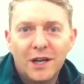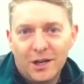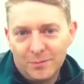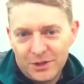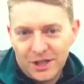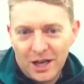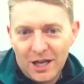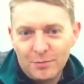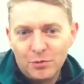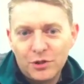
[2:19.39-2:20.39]
and I'm still
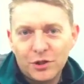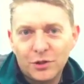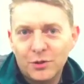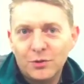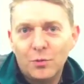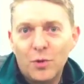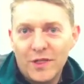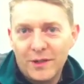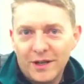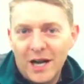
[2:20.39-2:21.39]
able to
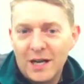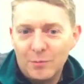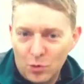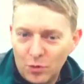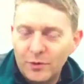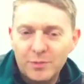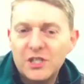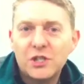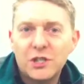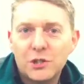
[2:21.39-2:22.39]
win the game, or the
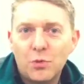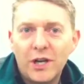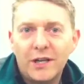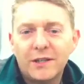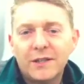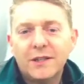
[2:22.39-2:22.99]
position is winning.